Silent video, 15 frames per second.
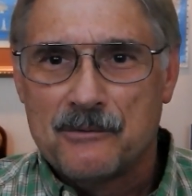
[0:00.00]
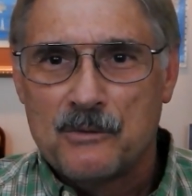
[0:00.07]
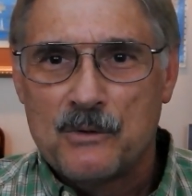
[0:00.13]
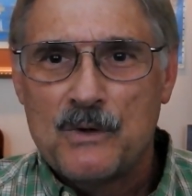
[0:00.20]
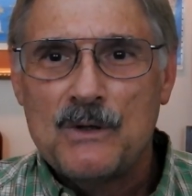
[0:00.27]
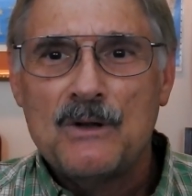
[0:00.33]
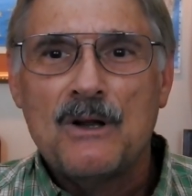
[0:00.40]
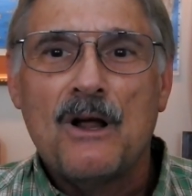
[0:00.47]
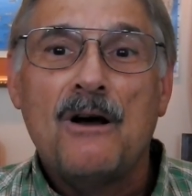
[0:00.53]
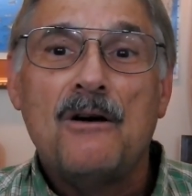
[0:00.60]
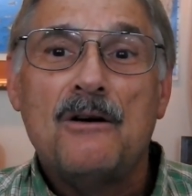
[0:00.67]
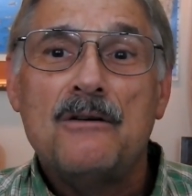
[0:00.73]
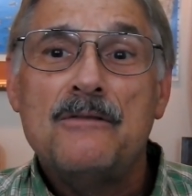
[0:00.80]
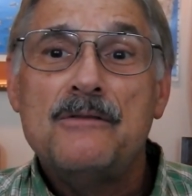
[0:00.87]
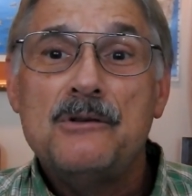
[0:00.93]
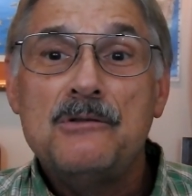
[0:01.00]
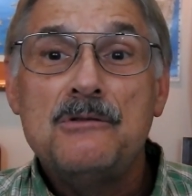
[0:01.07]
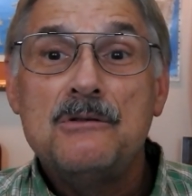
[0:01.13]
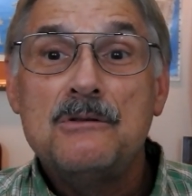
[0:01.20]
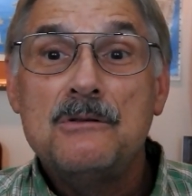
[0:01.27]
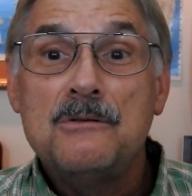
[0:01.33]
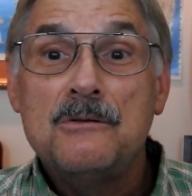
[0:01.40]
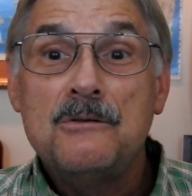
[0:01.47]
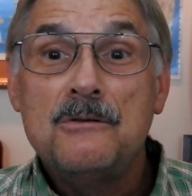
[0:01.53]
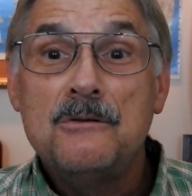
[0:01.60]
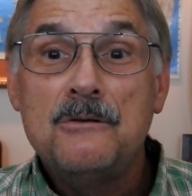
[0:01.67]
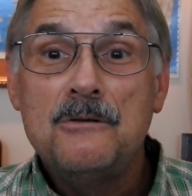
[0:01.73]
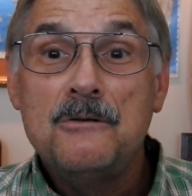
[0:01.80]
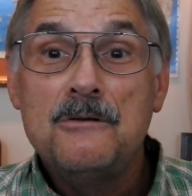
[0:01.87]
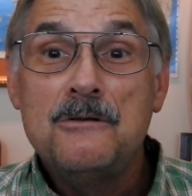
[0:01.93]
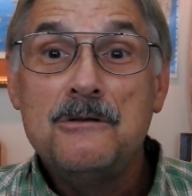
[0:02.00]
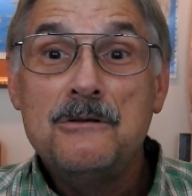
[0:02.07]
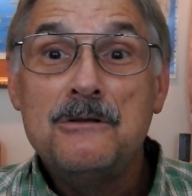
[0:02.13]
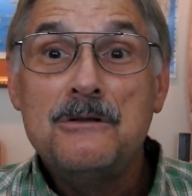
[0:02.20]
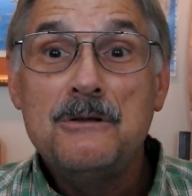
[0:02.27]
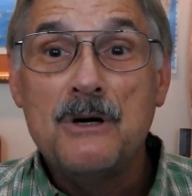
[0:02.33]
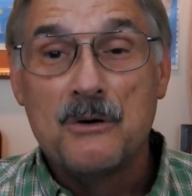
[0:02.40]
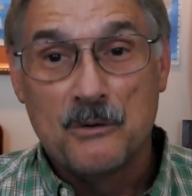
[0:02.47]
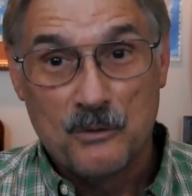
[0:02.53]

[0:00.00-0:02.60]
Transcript: We love you.